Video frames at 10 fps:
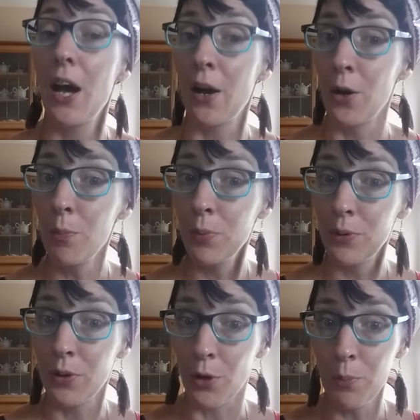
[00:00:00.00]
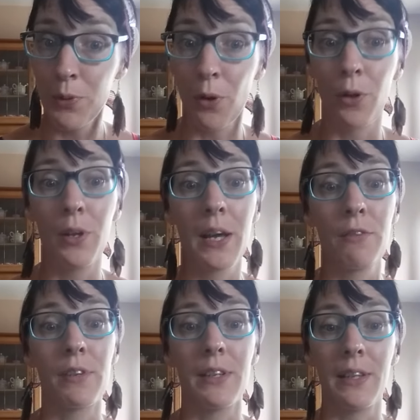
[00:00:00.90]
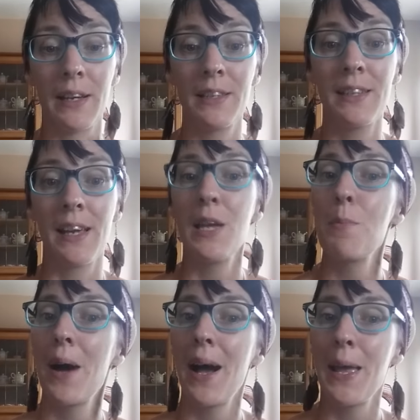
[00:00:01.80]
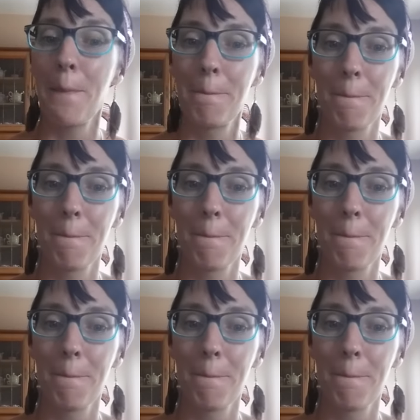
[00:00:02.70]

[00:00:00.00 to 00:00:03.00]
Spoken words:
I hope you all have a nice day. Bye.